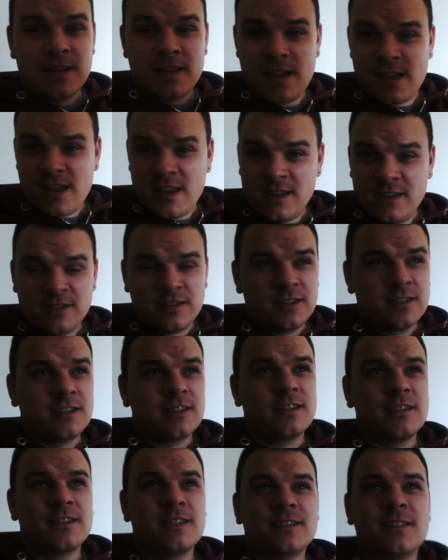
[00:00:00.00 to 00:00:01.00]
And
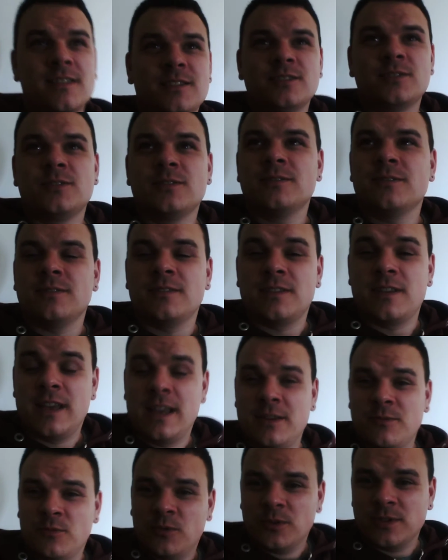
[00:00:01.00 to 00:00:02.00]

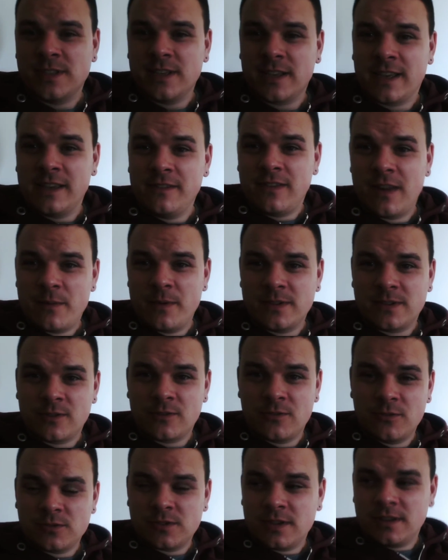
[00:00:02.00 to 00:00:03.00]
what was it? Keith Lemons
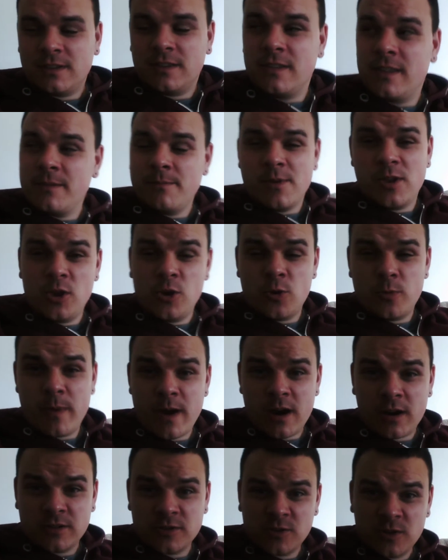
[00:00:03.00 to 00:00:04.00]
calls it. I mean, you
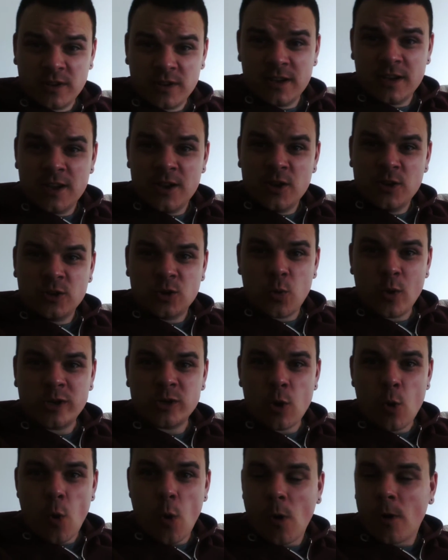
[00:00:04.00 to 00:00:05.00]
Americans call it
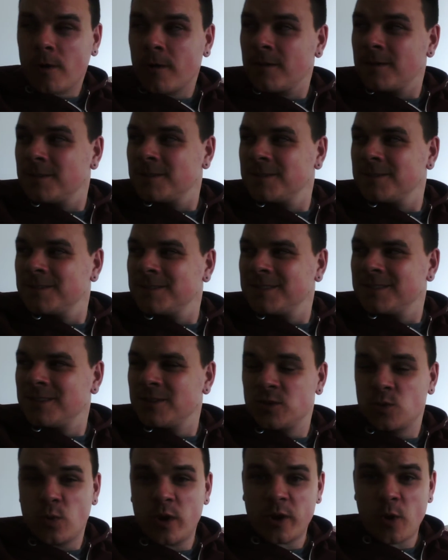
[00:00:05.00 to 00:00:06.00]
Twitter.
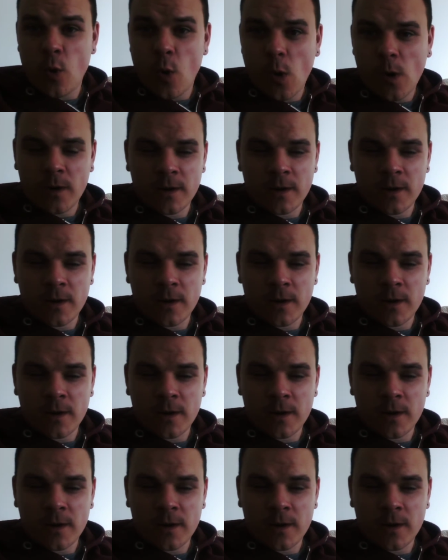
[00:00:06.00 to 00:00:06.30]
Twitter.